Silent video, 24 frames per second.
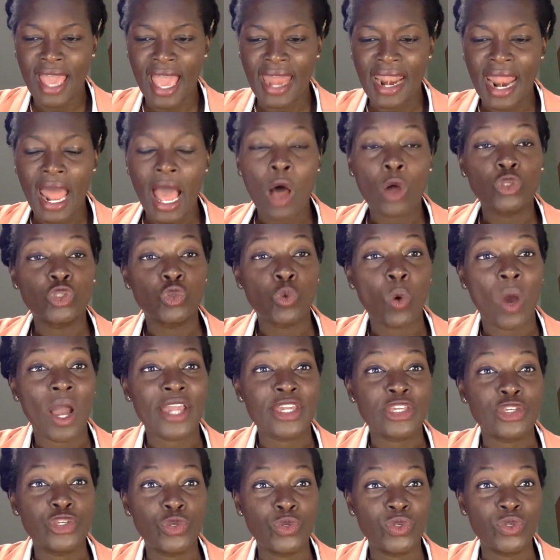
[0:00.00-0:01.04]
And how do
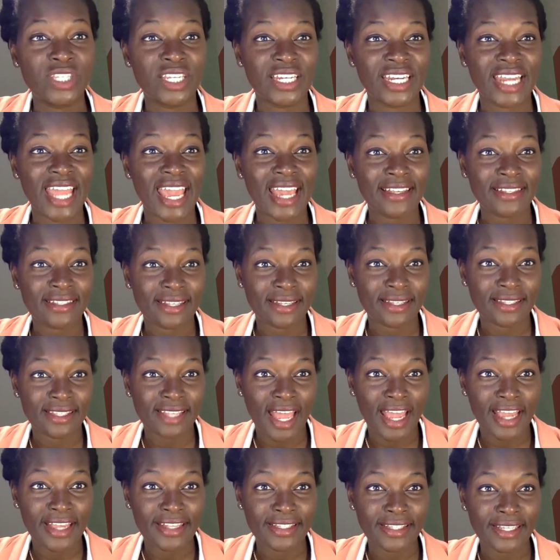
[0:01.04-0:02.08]
I use and
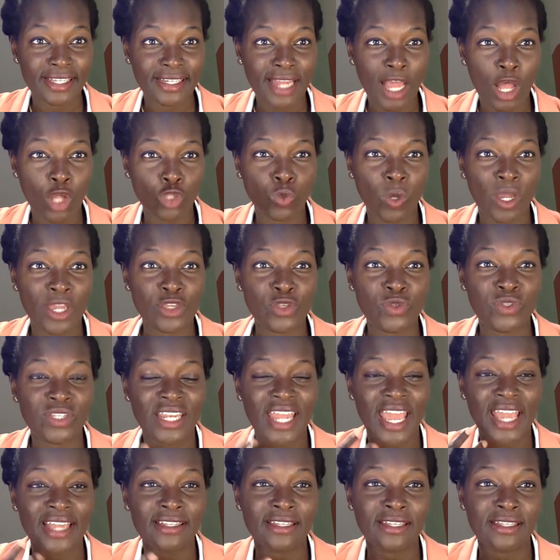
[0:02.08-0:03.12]
exercise it? How do I use
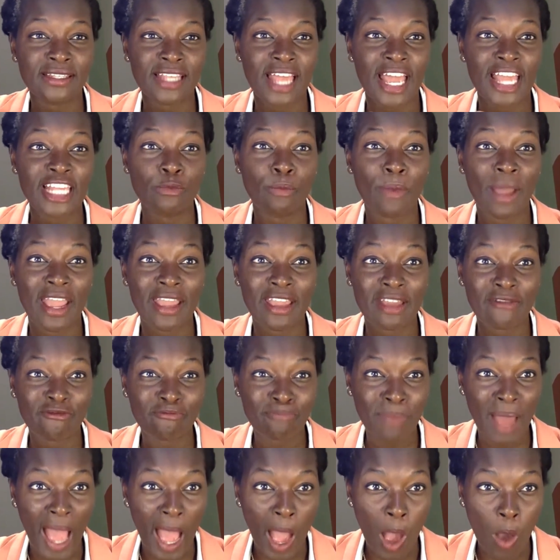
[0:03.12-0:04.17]
and exercise my
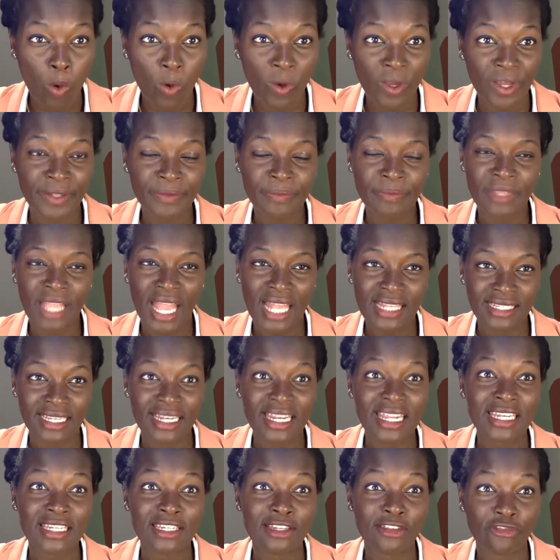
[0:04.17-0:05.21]
power as an
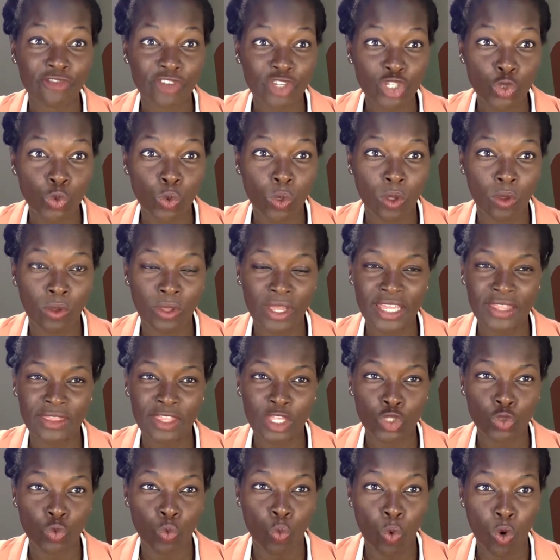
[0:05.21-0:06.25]
individual in
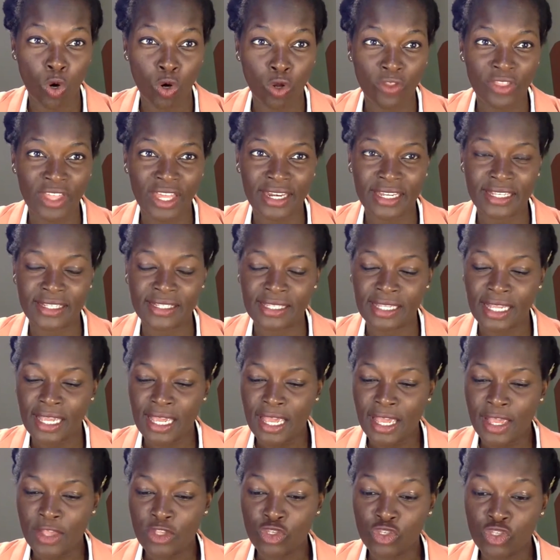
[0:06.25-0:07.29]
this world that is
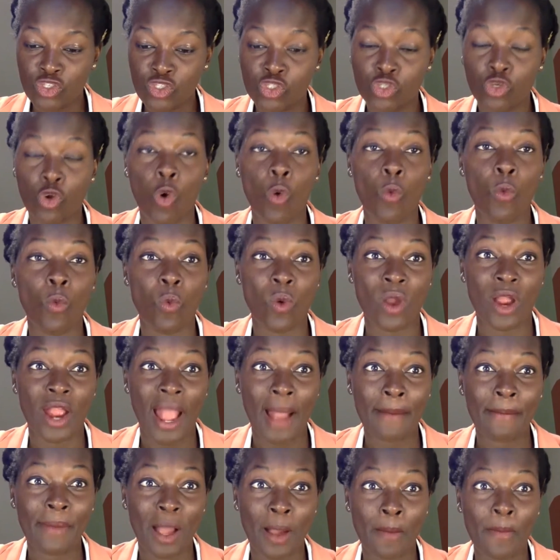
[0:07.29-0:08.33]
so where
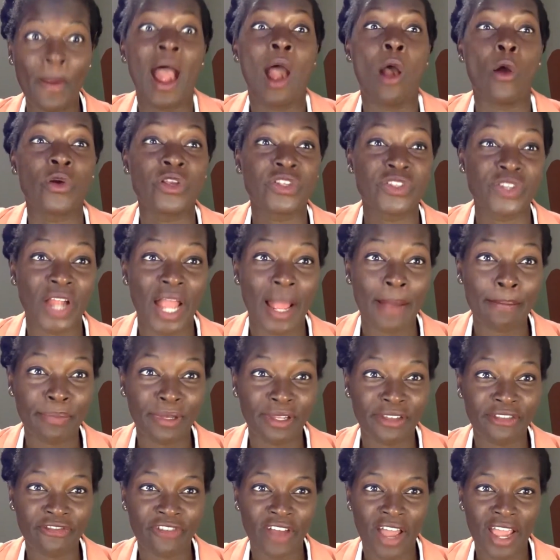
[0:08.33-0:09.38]
our powers are
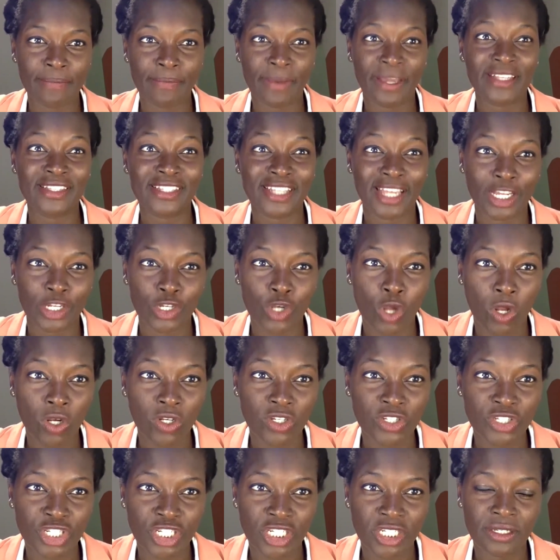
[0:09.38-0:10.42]
amplified by
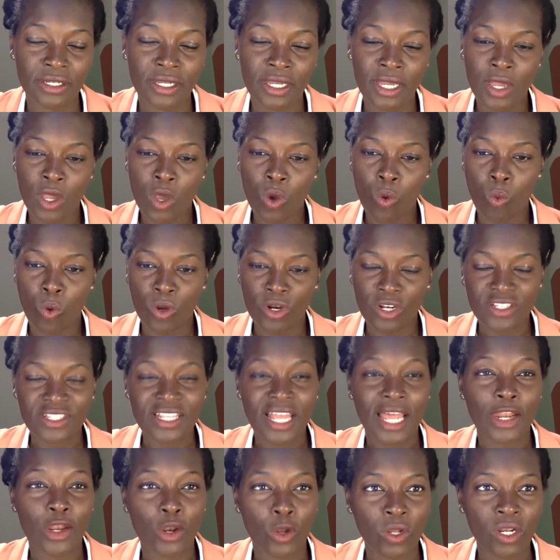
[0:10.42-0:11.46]
technology? What does
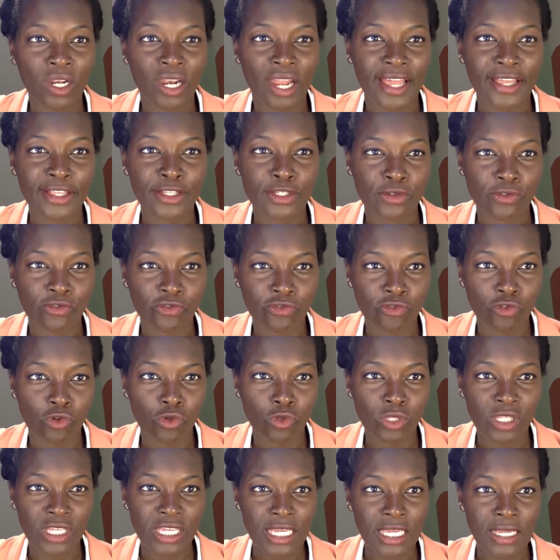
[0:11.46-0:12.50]
that look like to
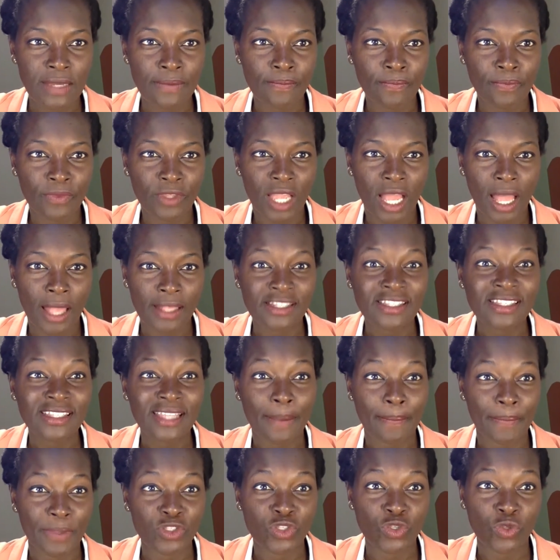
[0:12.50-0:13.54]
fully
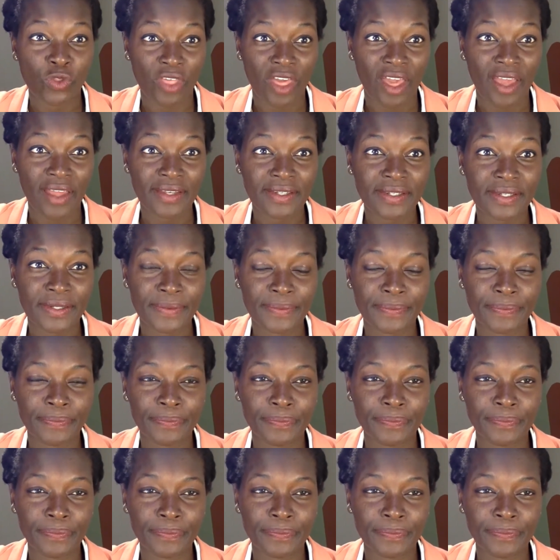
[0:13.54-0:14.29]
step into that?